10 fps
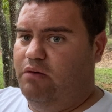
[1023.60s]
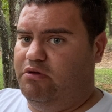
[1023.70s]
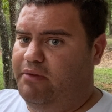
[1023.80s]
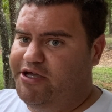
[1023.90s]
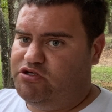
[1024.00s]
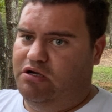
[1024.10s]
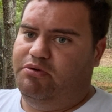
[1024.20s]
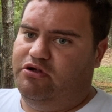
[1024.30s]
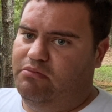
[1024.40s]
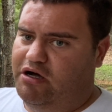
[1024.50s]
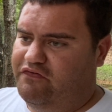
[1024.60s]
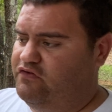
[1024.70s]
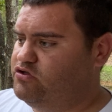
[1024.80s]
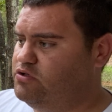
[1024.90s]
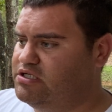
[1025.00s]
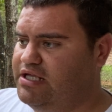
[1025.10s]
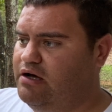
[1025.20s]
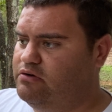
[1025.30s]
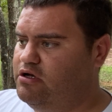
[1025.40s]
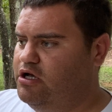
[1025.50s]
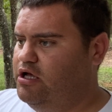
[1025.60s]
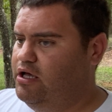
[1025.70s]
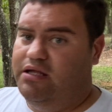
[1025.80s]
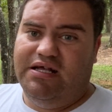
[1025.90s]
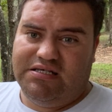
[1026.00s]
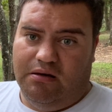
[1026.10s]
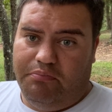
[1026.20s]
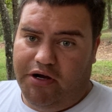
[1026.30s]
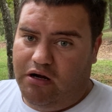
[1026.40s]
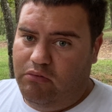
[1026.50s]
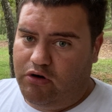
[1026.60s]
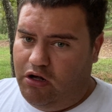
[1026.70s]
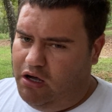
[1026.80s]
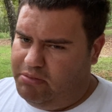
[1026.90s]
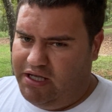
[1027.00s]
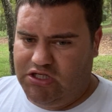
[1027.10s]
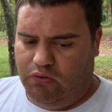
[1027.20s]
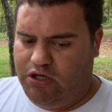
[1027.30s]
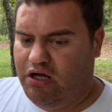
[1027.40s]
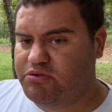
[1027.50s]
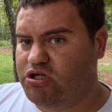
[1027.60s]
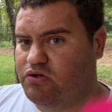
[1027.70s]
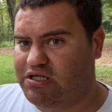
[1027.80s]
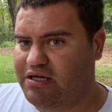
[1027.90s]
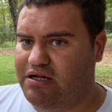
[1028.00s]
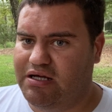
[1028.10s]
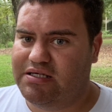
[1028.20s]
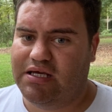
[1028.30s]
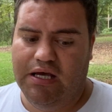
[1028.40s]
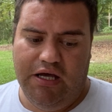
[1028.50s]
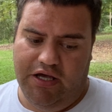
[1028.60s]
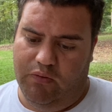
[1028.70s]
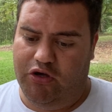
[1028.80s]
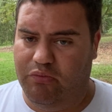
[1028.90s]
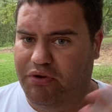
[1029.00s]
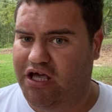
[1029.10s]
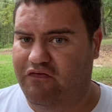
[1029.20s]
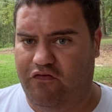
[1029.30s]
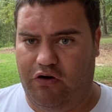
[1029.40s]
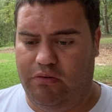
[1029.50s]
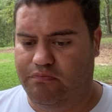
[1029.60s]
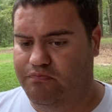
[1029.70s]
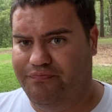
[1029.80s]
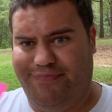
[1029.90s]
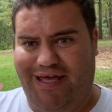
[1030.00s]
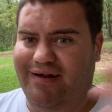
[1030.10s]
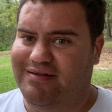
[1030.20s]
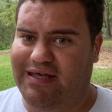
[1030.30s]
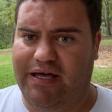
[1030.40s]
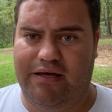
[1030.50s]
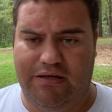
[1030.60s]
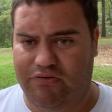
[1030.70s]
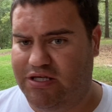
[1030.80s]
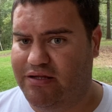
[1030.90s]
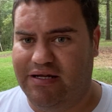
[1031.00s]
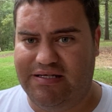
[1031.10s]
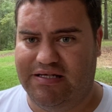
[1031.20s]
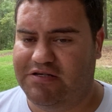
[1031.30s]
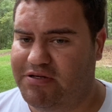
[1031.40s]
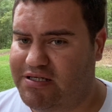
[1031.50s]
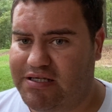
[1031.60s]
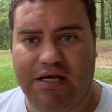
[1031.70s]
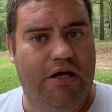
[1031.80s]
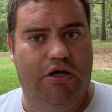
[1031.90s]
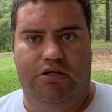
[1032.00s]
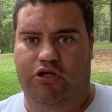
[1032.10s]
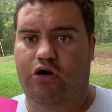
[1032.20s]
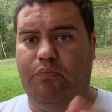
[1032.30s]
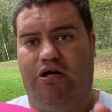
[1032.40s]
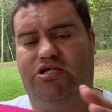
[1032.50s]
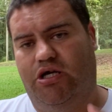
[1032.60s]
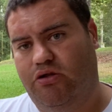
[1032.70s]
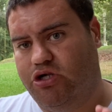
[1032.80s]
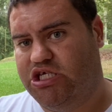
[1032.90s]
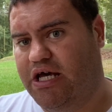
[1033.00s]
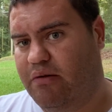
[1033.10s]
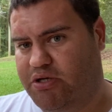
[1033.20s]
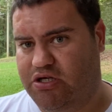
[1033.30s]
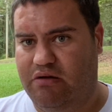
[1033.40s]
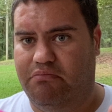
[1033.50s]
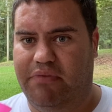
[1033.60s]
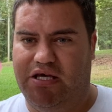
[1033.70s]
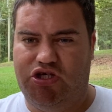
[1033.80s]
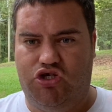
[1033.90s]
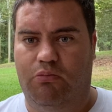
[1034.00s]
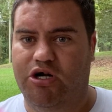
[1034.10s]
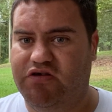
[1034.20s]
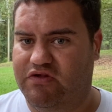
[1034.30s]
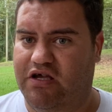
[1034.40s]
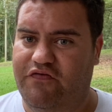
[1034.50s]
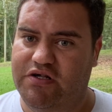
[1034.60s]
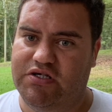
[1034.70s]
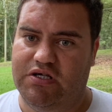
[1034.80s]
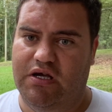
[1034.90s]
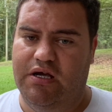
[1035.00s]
come to my street, but they're about a few streets down, and that's comparable to Comcast. So when it comes to utilities and what you pay for day-to-day utilities and expenses, your particular setup is going to make so much of a difference